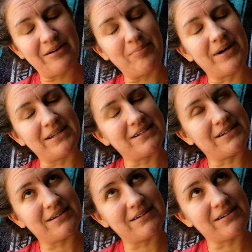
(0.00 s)
but
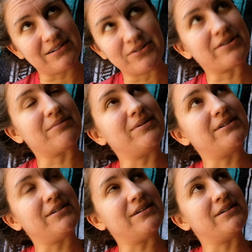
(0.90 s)

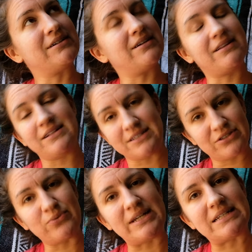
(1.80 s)
adorably
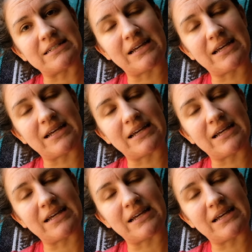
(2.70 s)
sweet